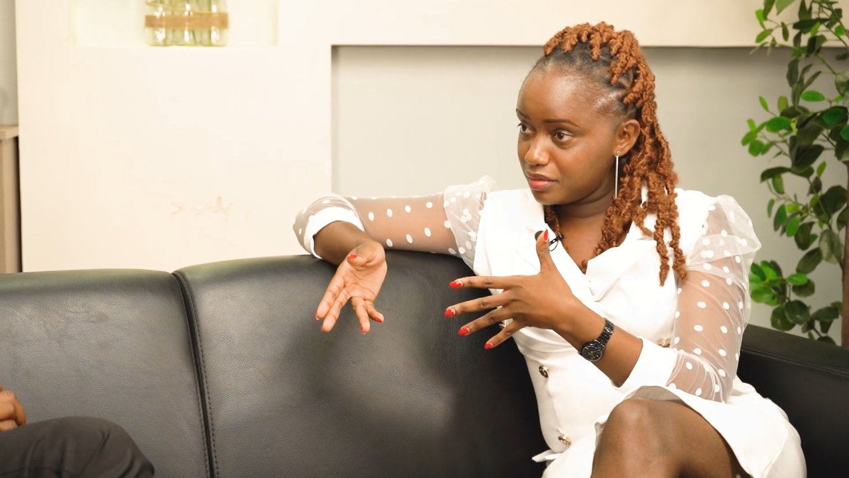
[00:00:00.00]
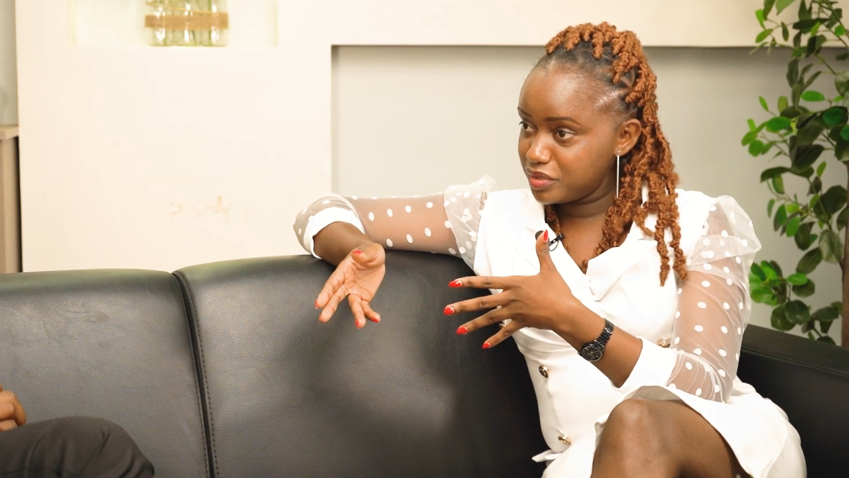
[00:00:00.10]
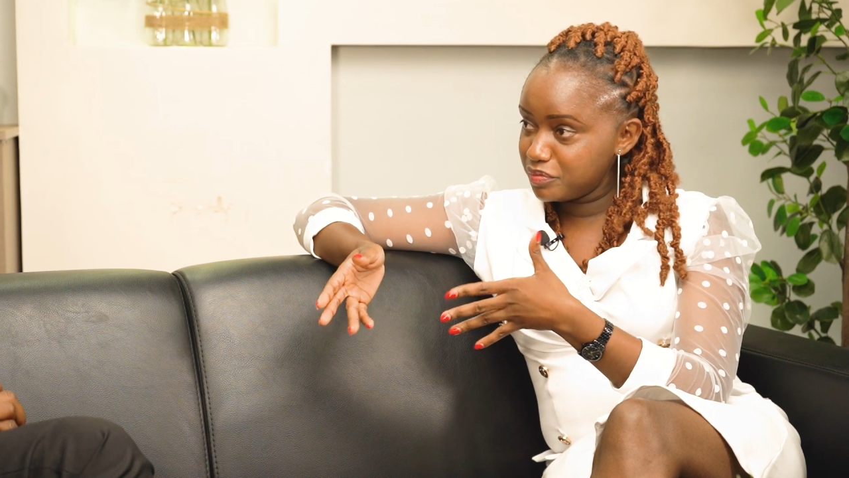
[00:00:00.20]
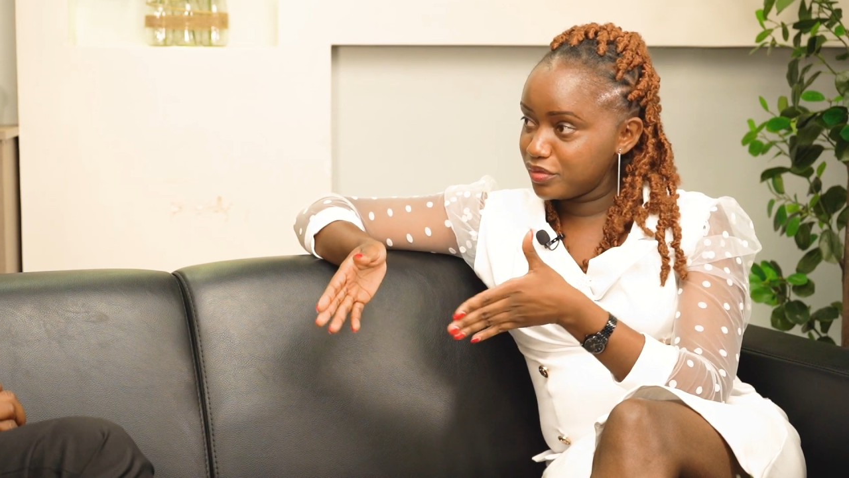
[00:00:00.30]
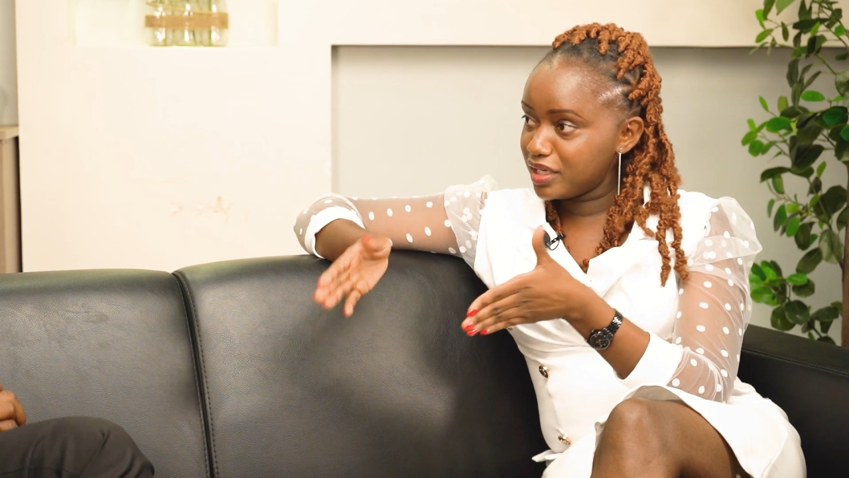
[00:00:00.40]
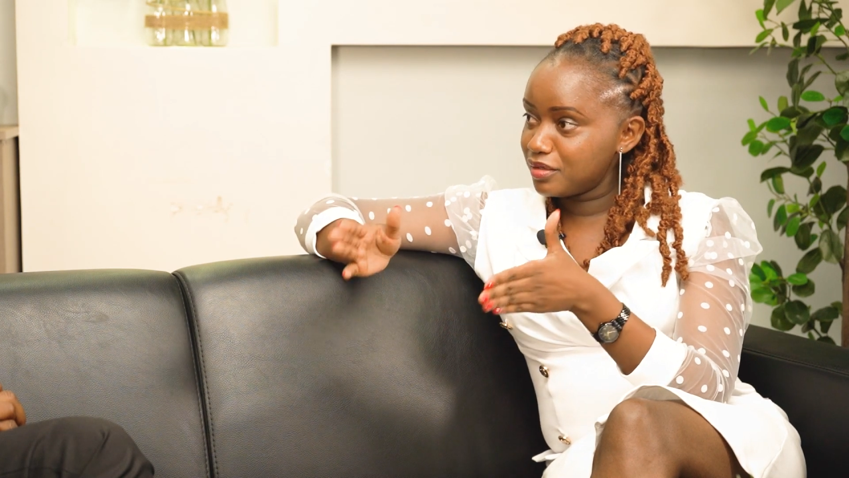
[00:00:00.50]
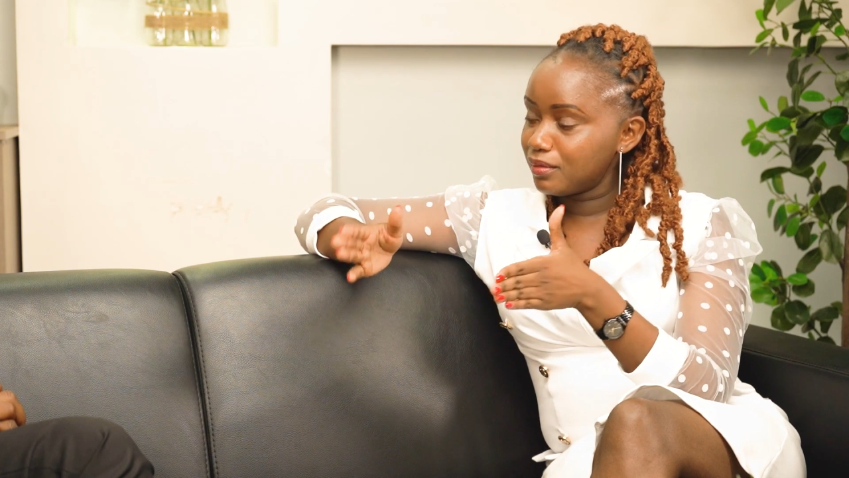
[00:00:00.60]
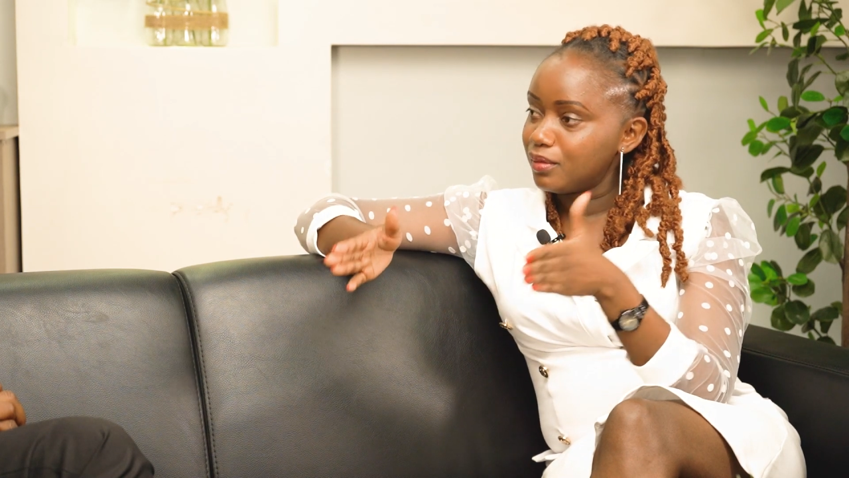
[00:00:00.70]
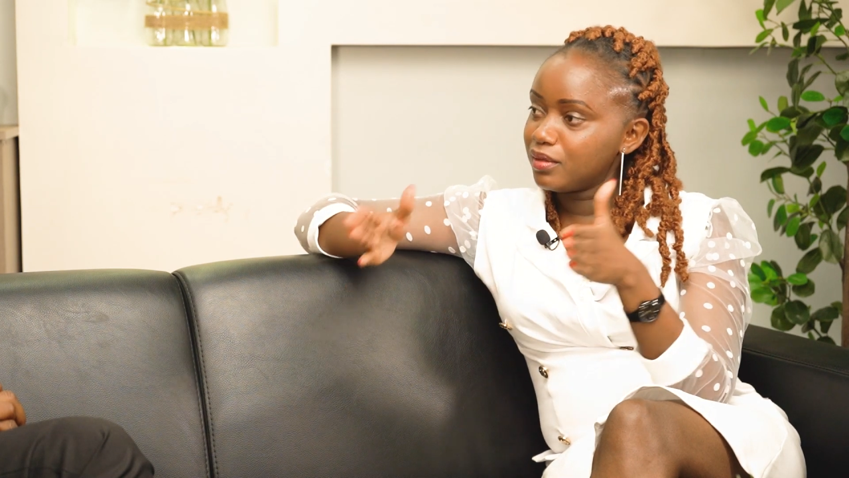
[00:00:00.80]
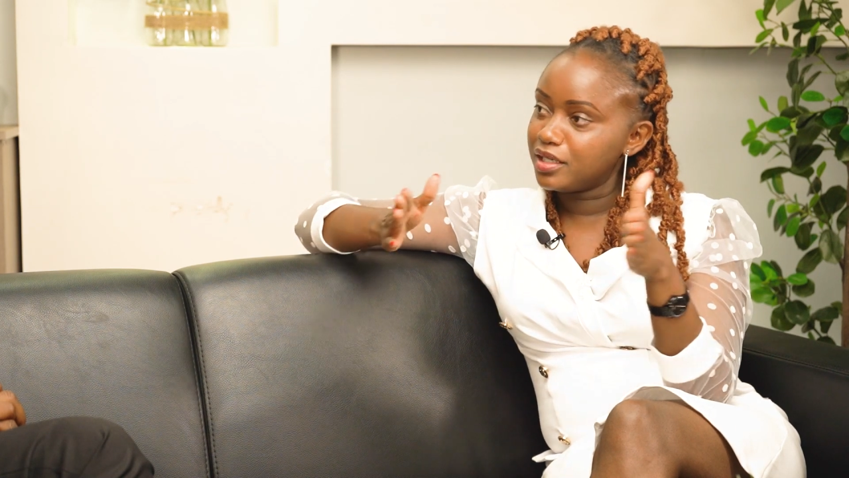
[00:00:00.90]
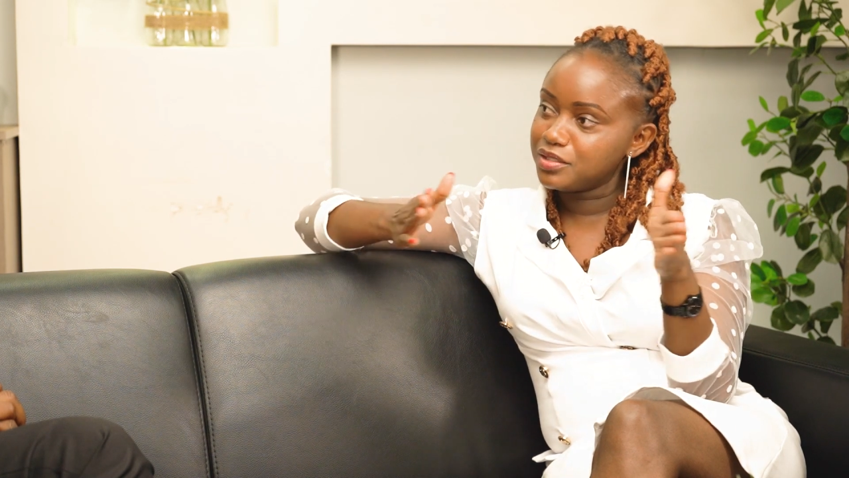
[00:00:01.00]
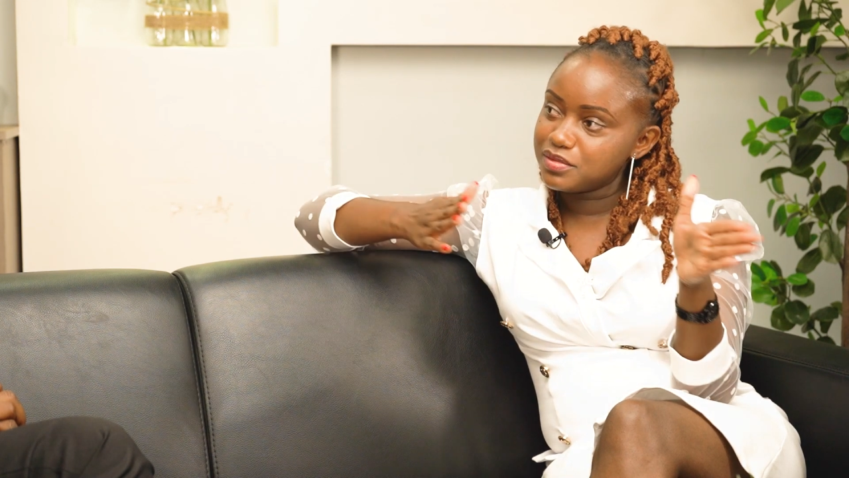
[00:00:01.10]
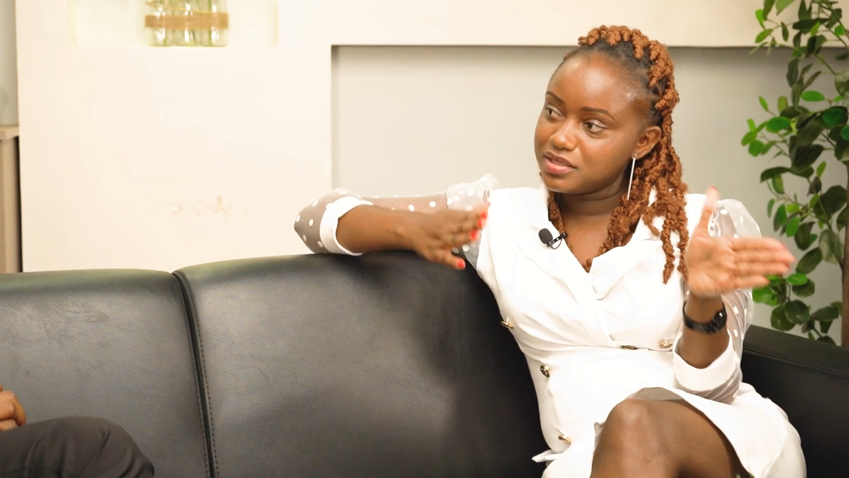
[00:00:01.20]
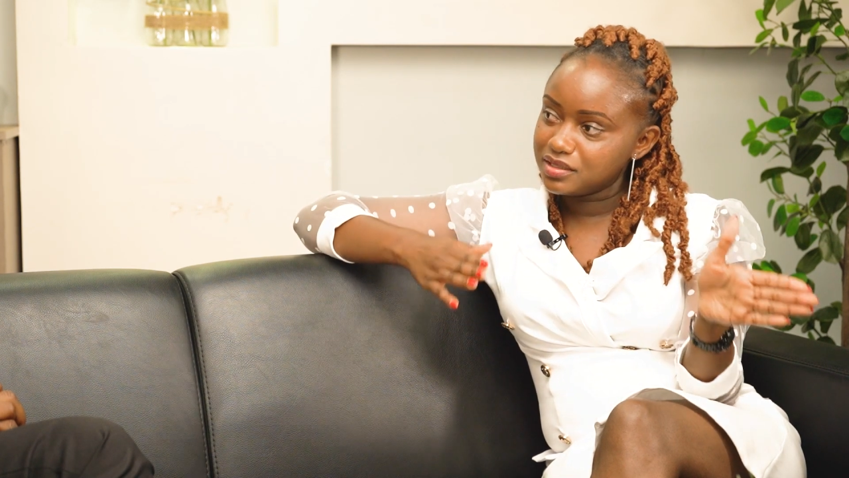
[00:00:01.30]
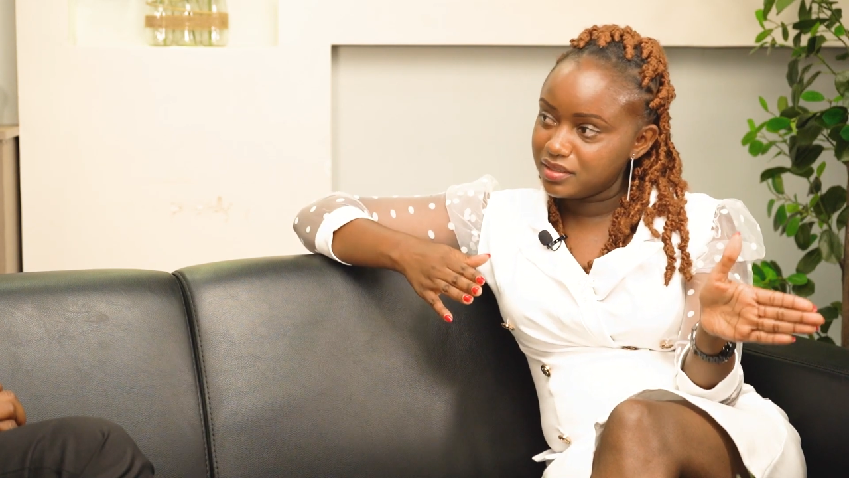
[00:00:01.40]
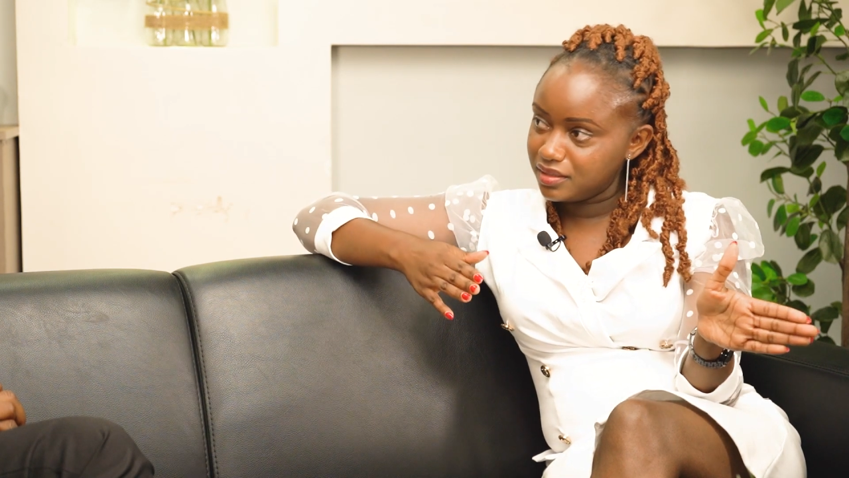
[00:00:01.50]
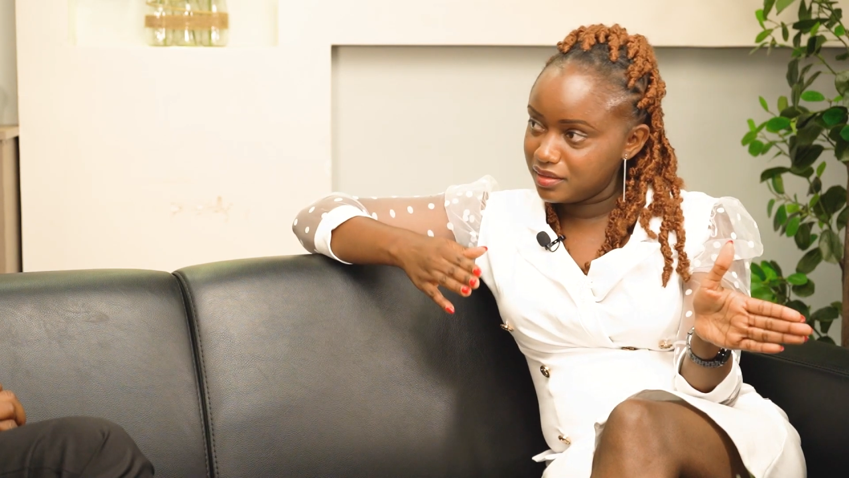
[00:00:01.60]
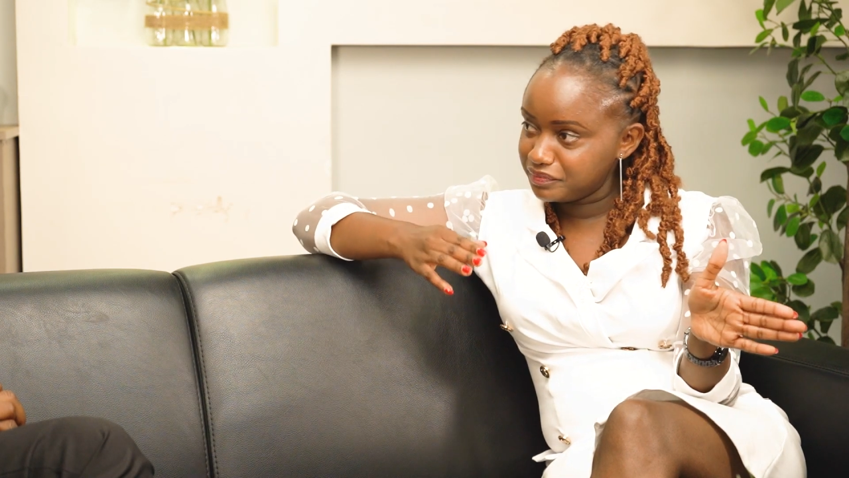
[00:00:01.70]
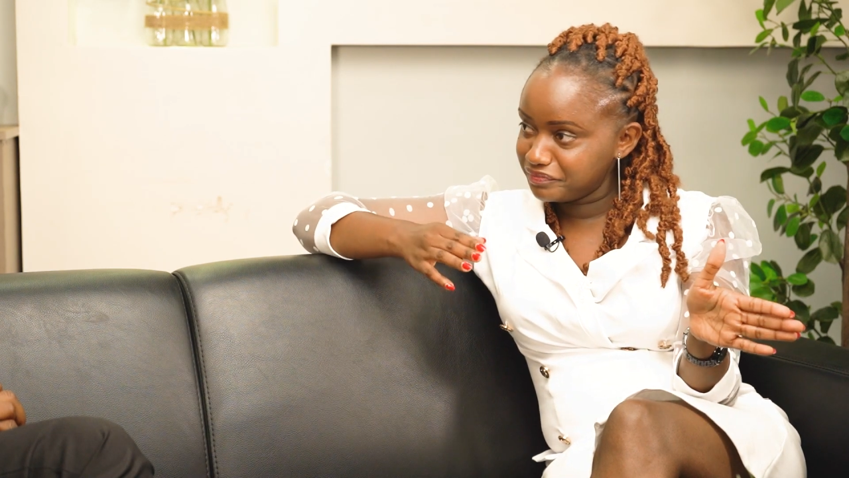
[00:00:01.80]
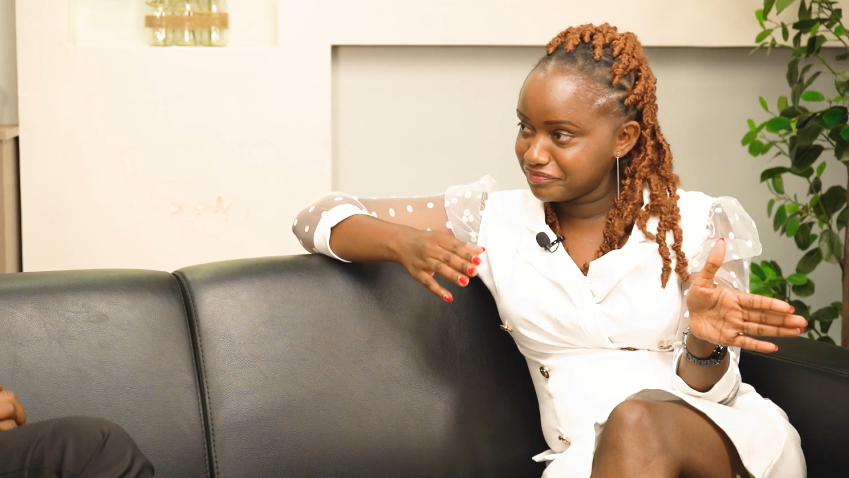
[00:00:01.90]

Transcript: people are no longer using the